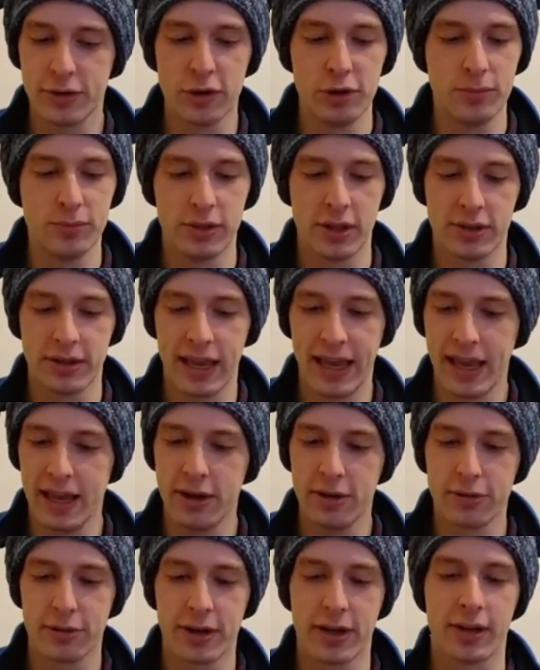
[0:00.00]
whom look
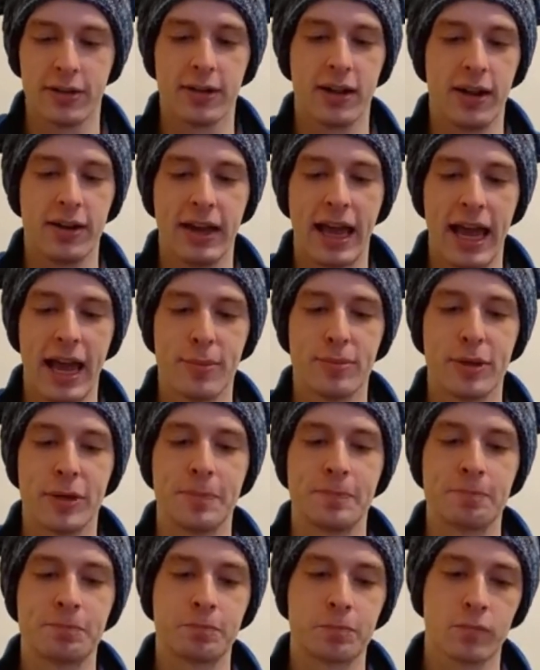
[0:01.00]
angry and
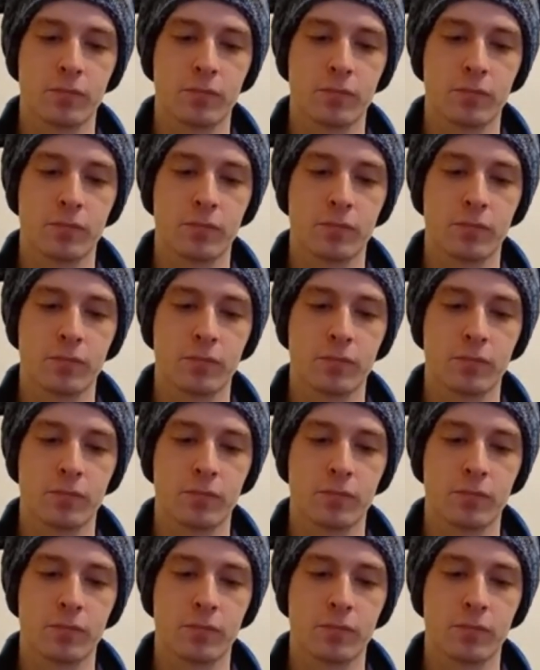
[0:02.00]
unhappy.